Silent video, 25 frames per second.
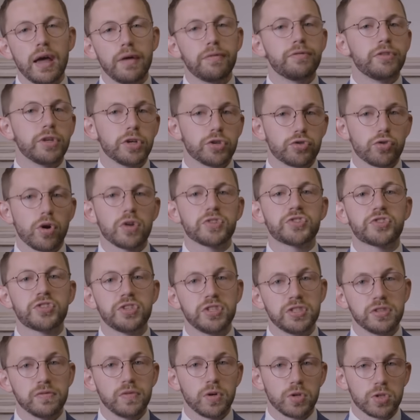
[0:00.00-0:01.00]
if the
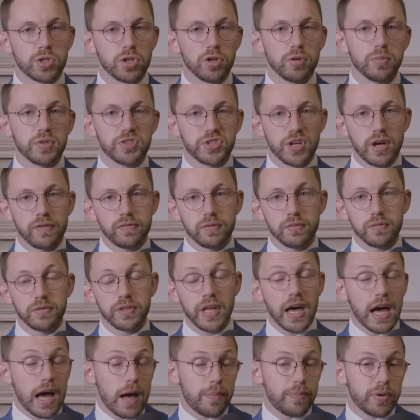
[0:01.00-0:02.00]
atrocities of October
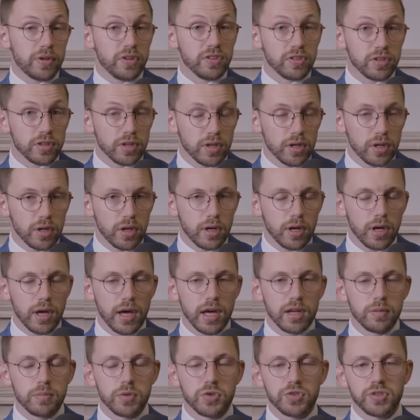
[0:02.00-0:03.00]
7th that happened
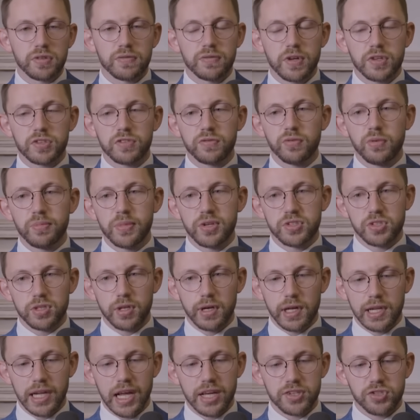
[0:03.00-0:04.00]
at a music festival
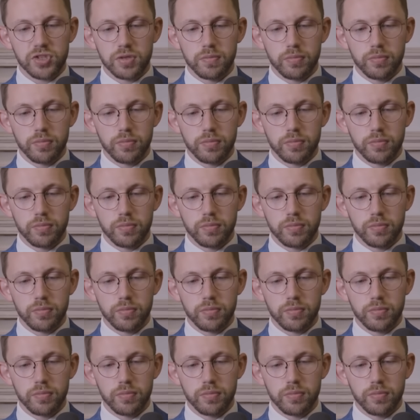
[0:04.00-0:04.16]
much like